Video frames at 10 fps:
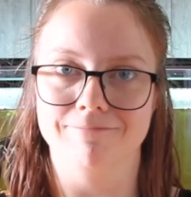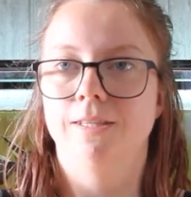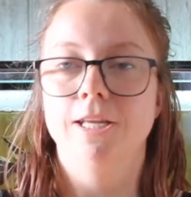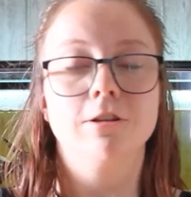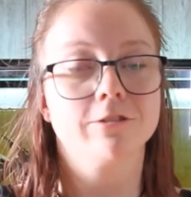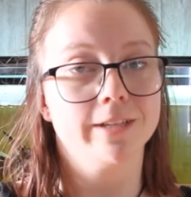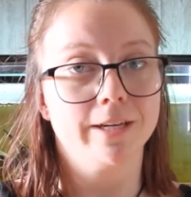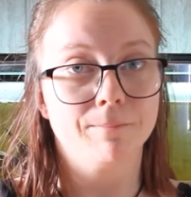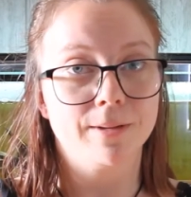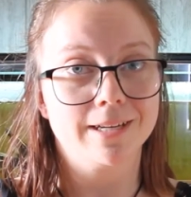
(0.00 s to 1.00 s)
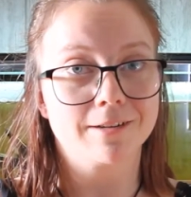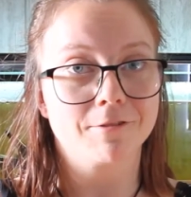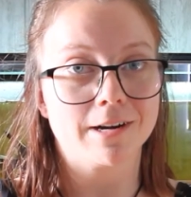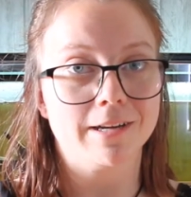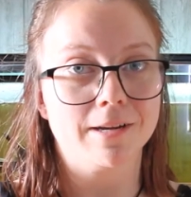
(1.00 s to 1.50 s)
They also need a big
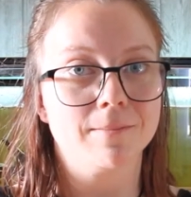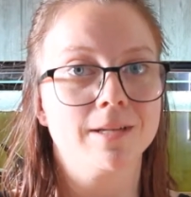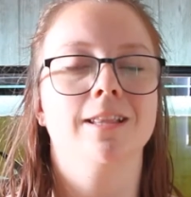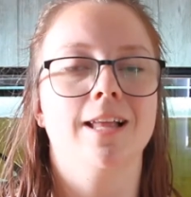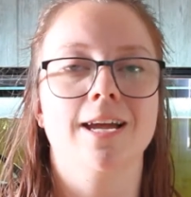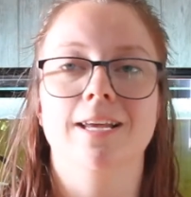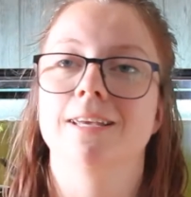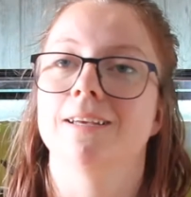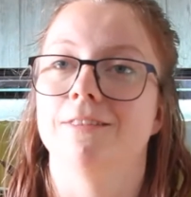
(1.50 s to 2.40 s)
aquarium, like